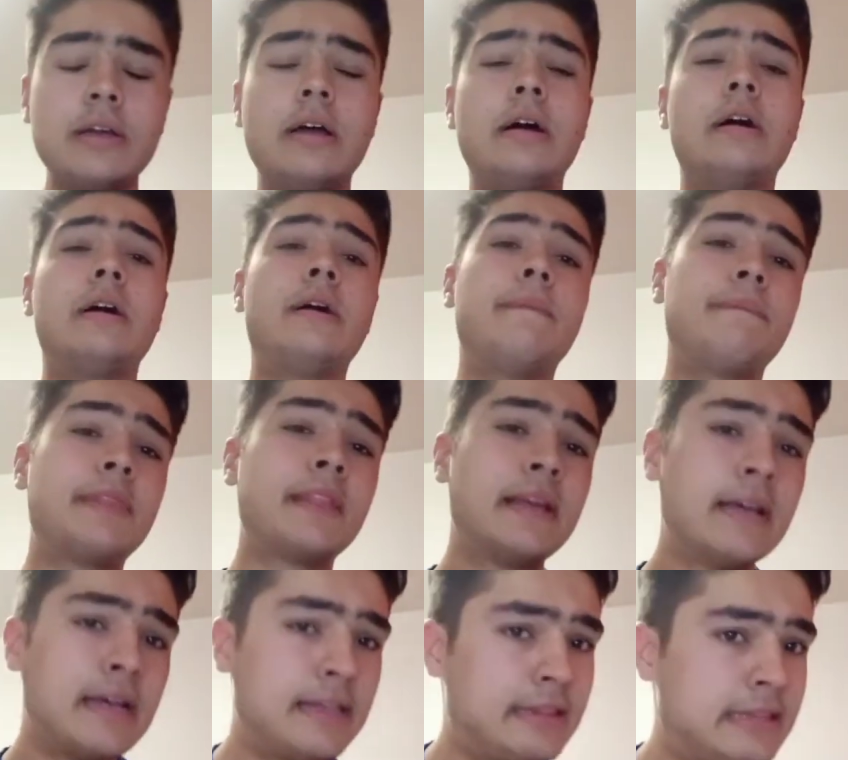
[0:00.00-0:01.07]

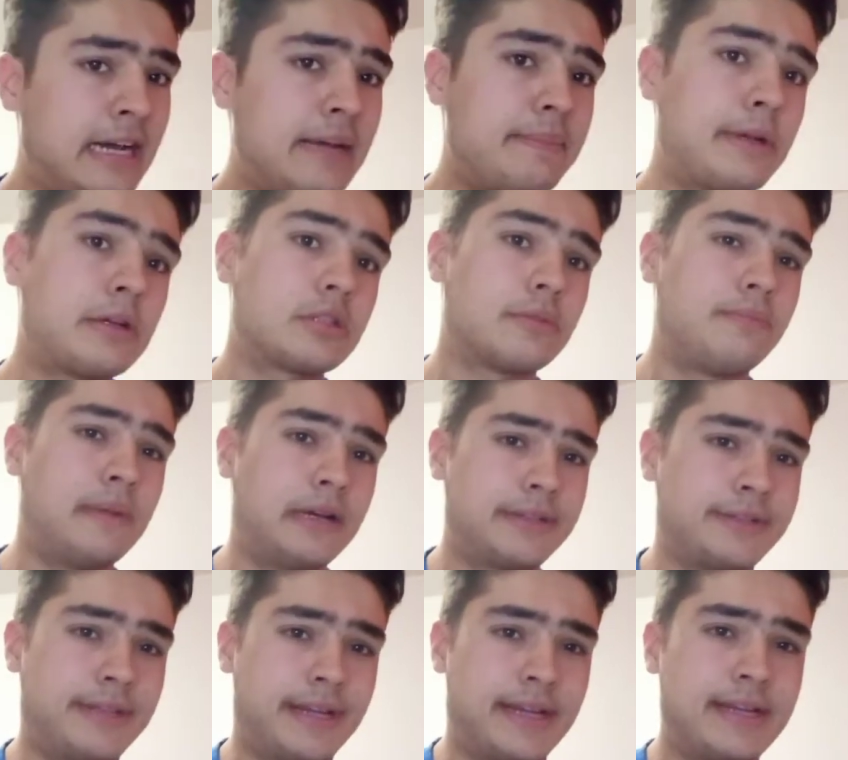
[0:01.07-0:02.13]
die because of
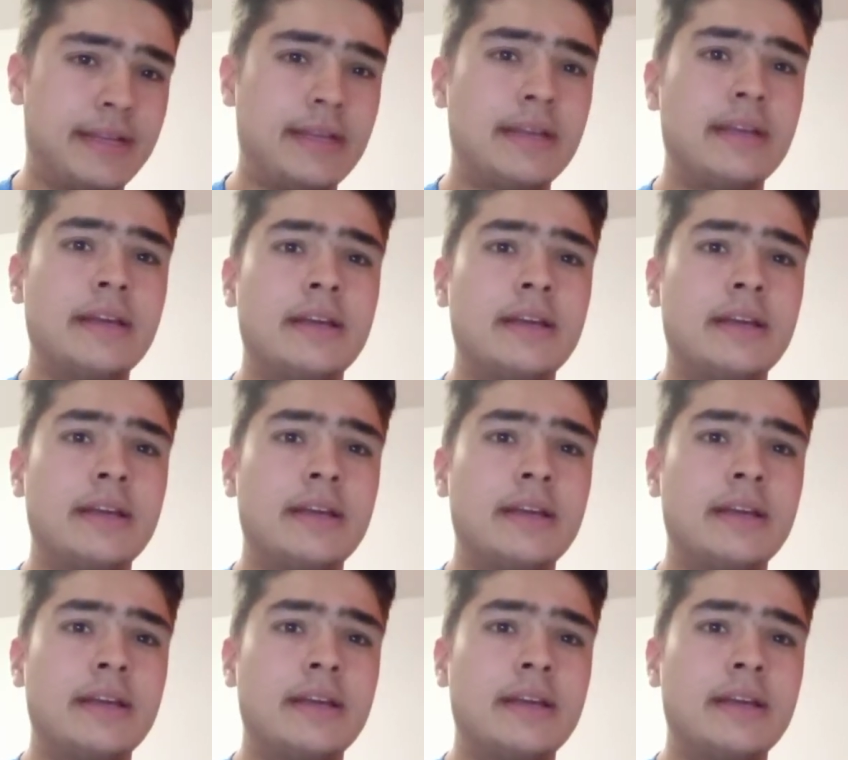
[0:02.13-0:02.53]
plastic.